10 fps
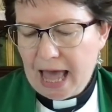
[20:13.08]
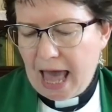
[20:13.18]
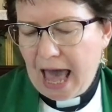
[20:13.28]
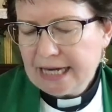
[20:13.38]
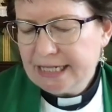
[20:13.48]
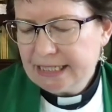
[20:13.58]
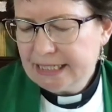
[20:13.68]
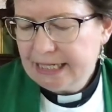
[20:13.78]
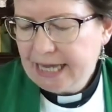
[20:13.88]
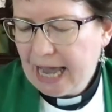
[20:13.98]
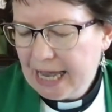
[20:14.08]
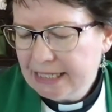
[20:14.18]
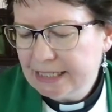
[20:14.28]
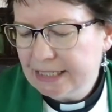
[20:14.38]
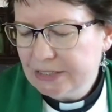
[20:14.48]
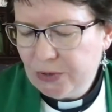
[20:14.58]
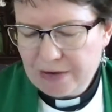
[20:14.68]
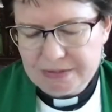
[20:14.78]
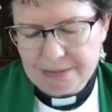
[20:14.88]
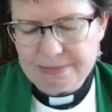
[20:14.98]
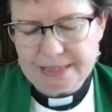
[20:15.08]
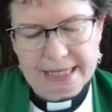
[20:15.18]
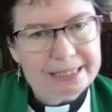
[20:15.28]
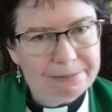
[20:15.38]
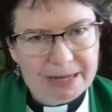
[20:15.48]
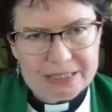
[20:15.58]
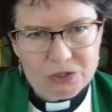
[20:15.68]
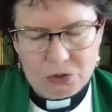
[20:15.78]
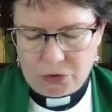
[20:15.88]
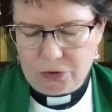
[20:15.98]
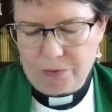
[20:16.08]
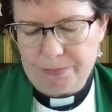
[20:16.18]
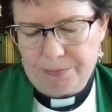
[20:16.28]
And just in case you have some sentimental or